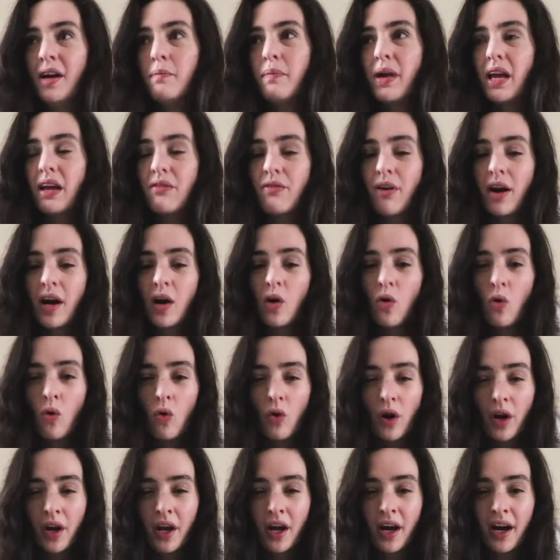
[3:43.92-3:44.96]
being very
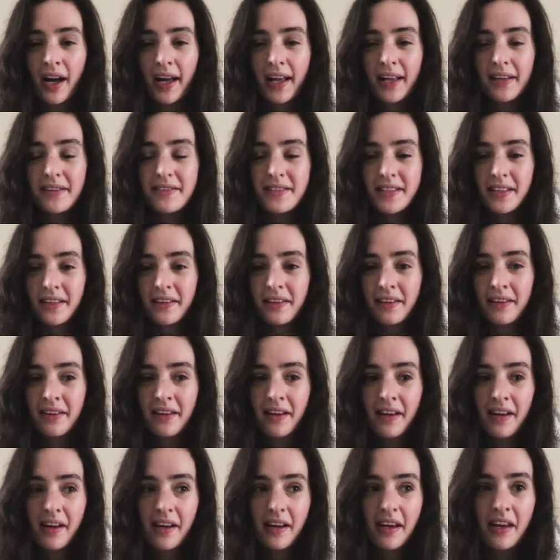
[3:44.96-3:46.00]
organized and,
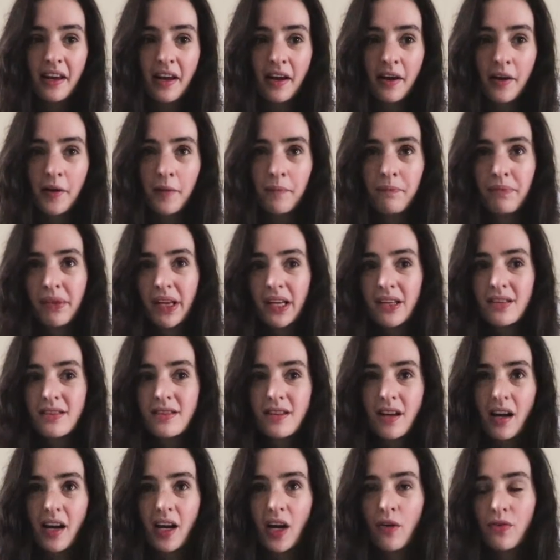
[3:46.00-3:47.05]
you know,
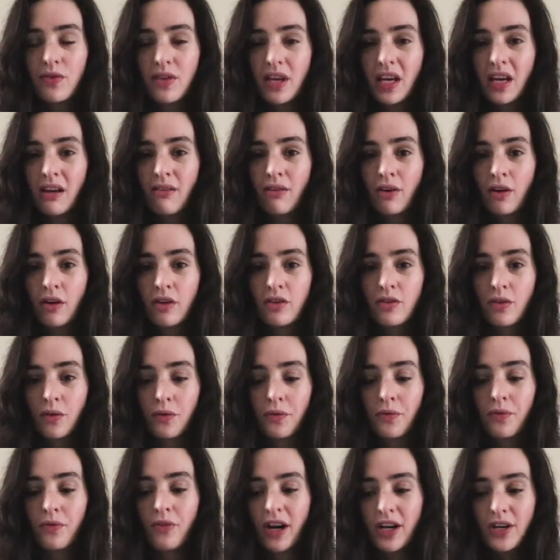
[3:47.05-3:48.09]
starting off the year on a
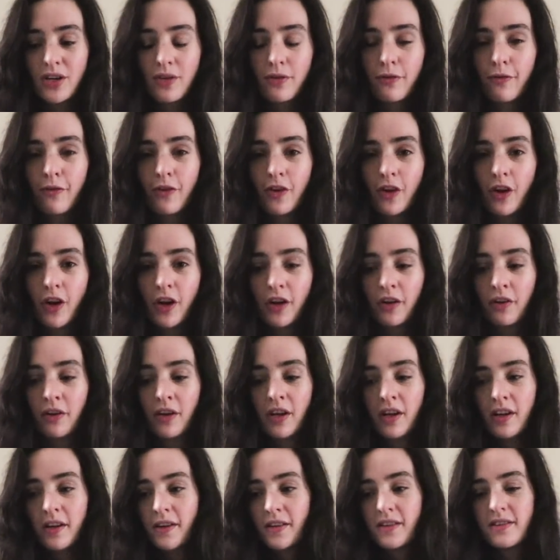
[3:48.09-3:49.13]
sort of fresh foot and
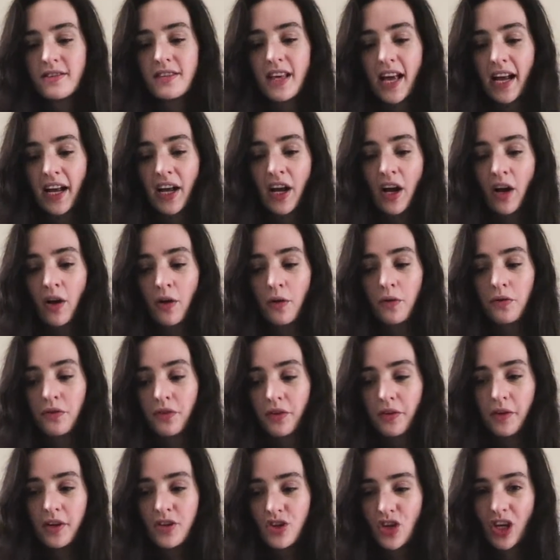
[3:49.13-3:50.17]
setting goals
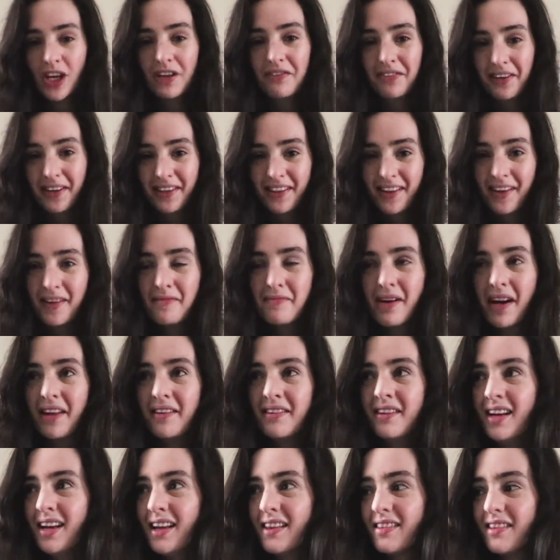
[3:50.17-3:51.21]
and achieving them.
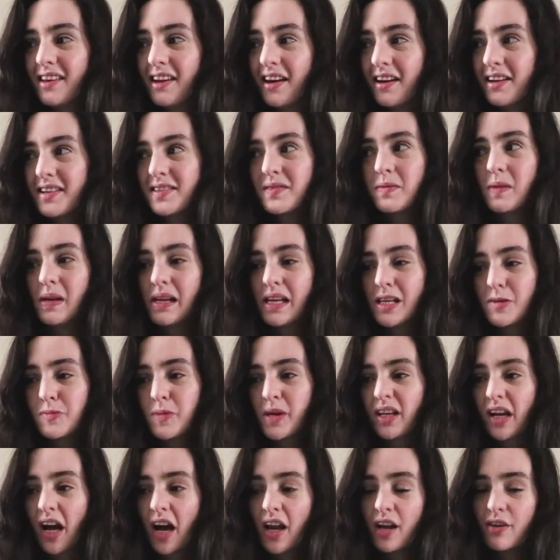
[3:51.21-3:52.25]
And the last week has
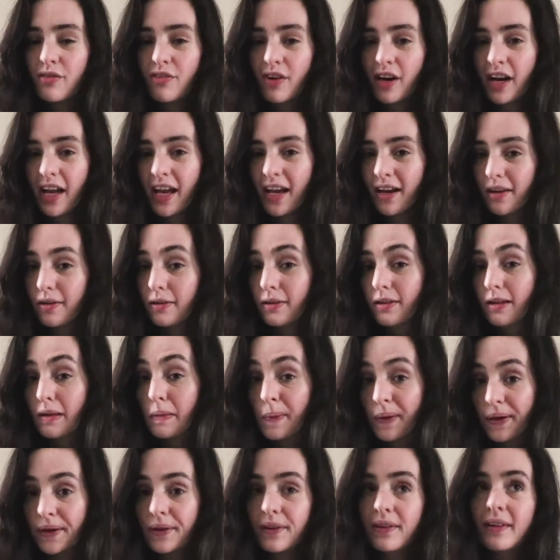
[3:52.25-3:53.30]
been kind of very
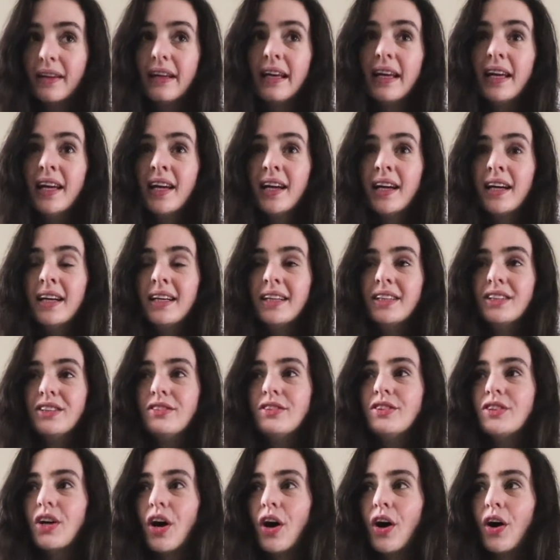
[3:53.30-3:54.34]
higgledy-piggledy.
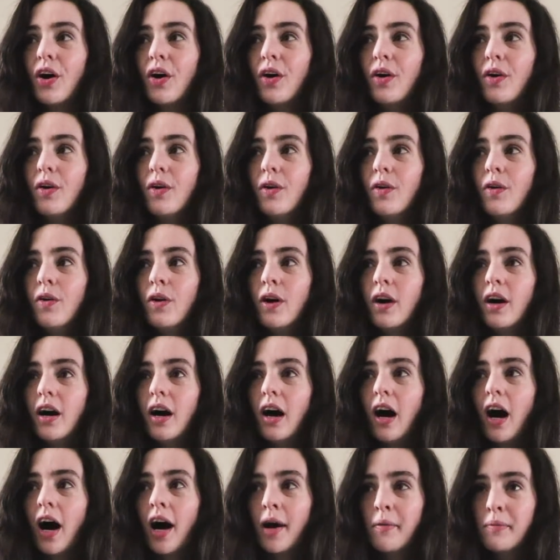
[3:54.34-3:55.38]
So
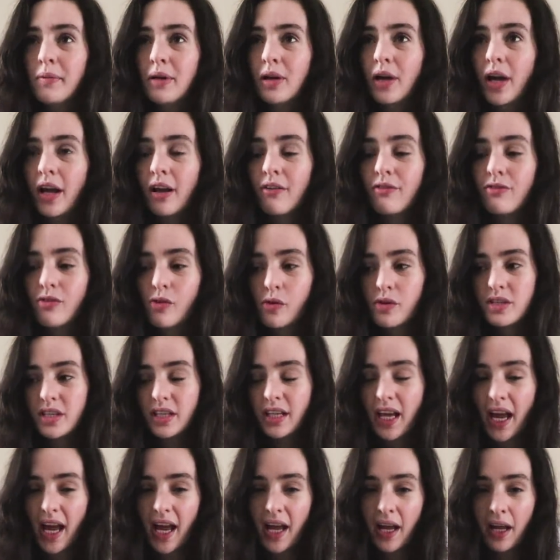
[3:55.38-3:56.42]
I'm looking forward to
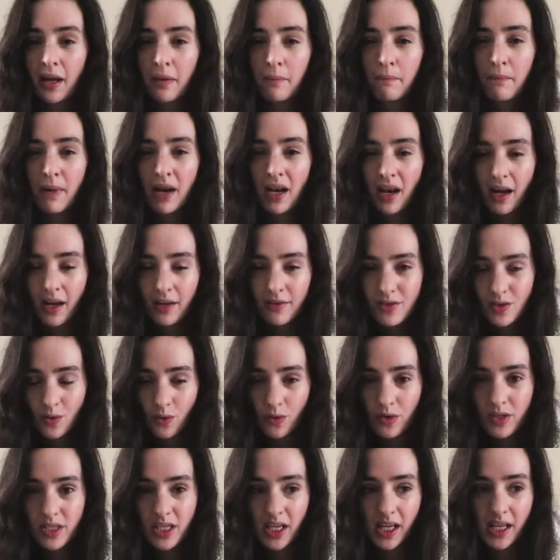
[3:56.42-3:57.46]
getting my life
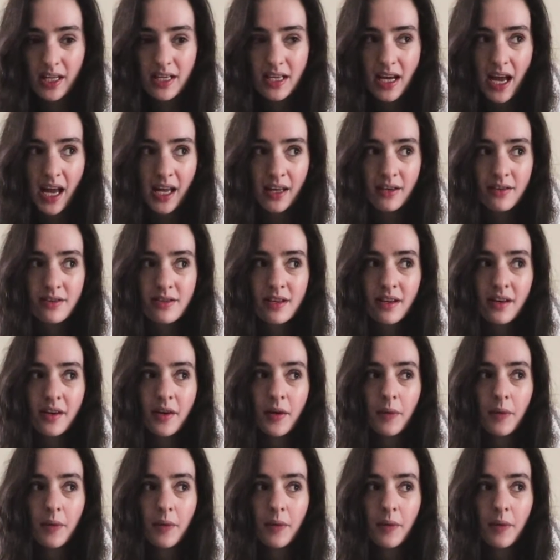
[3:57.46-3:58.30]
sorted and